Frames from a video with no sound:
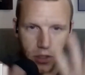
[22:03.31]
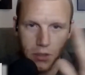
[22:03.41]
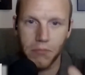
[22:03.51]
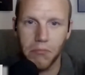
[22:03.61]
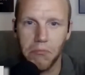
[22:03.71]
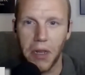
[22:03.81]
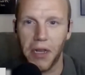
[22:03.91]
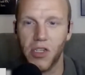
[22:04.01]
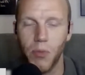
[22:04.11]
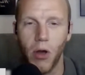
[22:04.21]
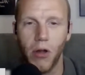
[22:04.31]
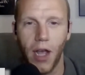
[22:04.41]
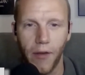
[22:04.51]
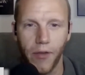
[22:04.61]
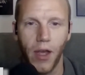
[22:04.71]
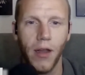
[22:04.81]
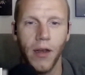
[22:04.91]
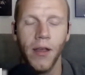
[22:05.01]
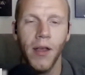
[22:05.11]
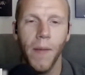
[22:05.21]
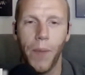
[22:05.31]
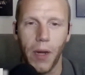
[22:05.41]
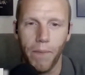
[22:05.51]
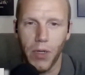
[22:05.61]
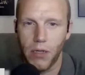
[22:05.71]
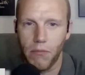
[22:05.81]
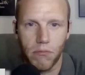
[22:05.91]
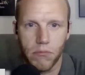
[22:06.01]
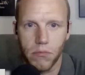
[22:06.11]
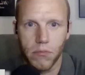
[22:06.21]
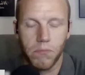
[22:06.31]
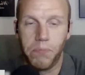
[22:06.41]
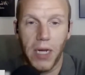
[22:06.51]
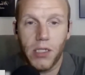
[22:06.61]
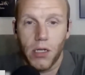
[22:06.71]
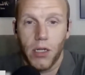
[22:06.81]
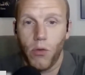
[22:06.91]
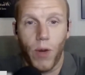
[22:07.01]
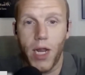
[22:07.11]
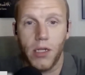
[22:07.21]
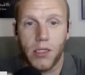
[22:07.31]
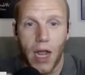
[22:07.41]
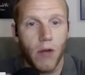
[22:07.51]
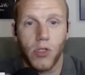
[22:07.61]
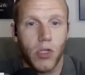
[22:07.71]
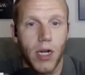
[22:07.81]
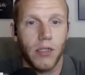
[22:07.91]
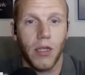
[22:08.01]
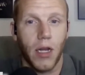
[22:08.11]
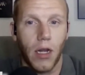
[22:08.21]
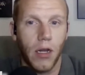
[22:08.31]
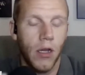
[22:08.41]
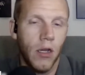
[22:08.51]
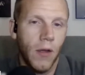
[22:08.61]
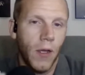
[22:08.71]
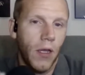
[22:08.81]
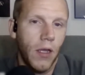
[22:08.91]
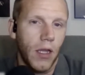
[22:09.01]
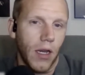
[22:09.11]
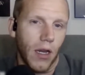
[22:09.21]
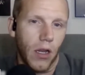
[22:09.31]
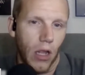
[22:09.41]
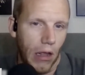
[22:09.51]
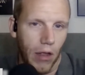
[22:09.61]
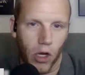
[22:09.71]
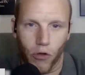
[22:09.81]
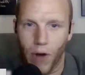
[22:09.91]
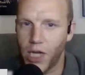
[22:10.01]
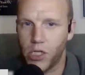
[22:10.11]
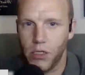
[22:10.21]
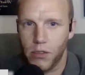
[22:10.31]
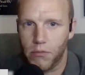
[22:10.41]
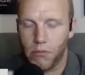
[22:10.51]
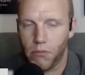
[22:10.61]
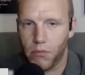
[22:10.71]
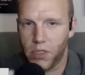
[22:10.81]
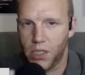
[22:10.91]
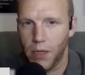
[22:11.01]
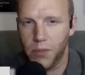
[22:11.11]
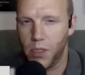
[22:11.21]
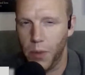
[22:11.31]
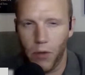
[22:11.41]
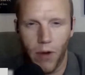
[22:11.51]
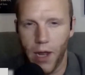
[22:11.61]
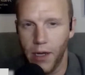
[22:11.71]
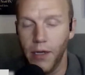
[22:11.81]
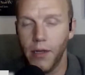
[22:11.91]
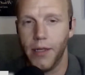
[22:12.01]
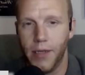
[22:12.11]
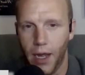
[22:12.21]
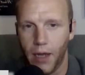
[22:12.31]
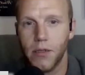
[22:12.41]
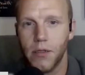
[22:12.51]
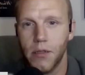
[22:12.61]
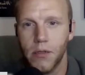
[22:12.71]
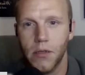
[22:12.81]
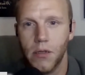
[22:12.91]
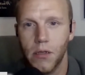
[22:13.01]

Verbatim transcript: let's just make a small caveat. But but based on the way it sounds translated, aggression seems to be read into the text.